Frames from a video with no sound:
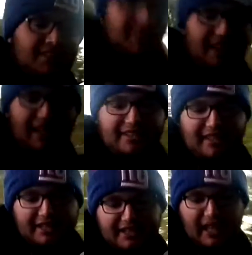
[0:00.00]
The
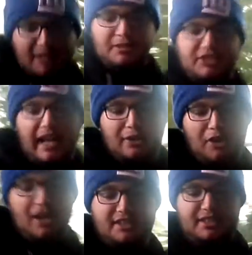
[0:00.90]
next game, the
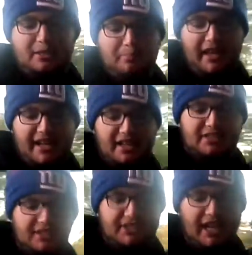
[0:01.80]
Jaguars and the Bears. The
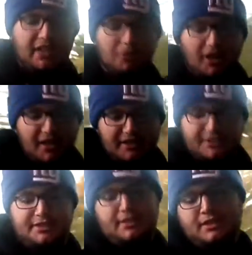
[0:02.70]
Jaguars,
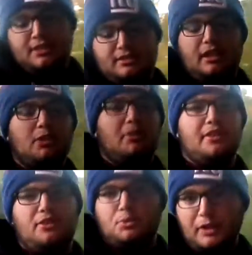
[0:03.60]
another one of
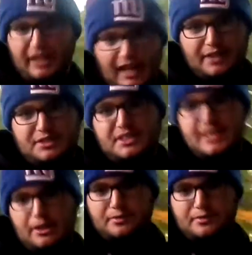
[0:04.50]
those weak AFC South